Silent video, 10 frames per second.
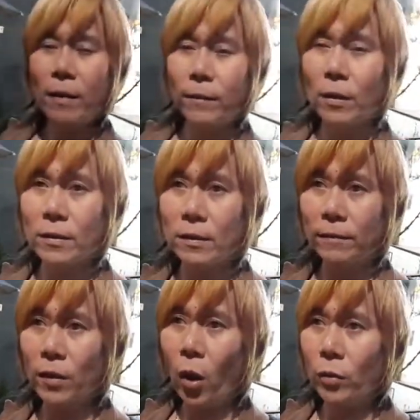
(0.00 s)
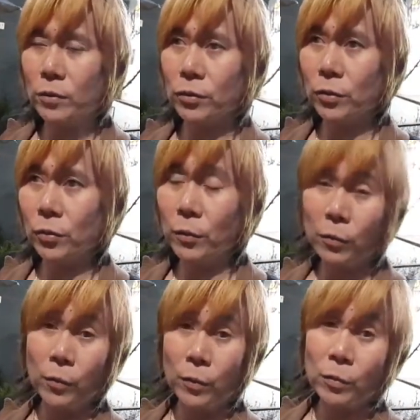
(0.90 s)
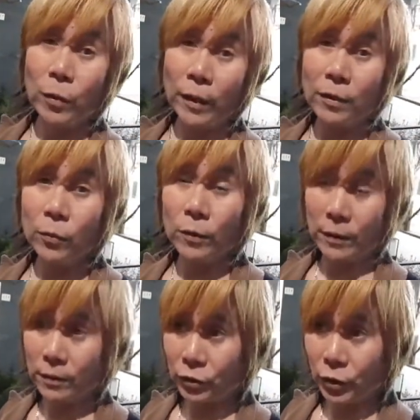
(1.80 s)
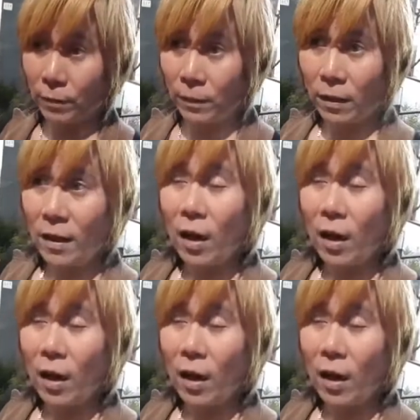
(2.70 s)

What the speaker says: Because even although we work in the world entertainment,